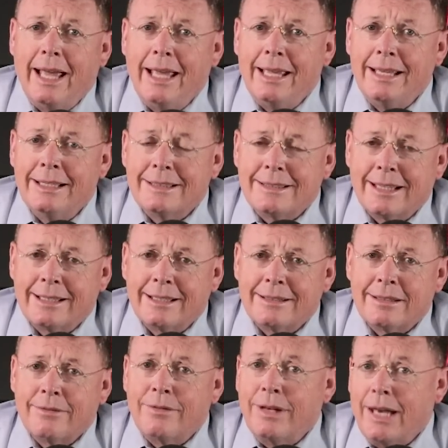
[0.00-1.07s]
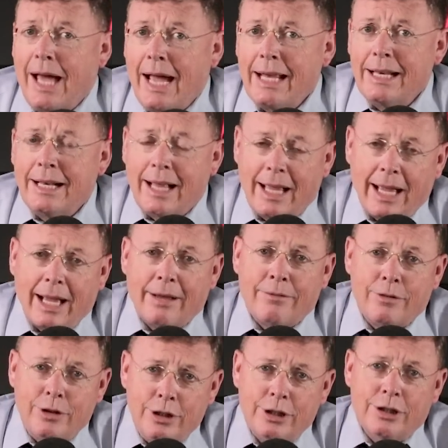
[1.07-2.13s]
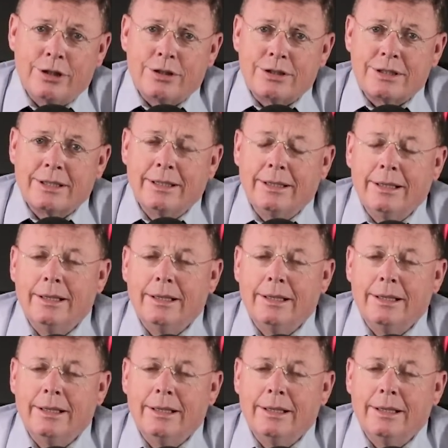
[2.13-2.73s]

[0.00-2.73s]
a sentence of 9.5 years.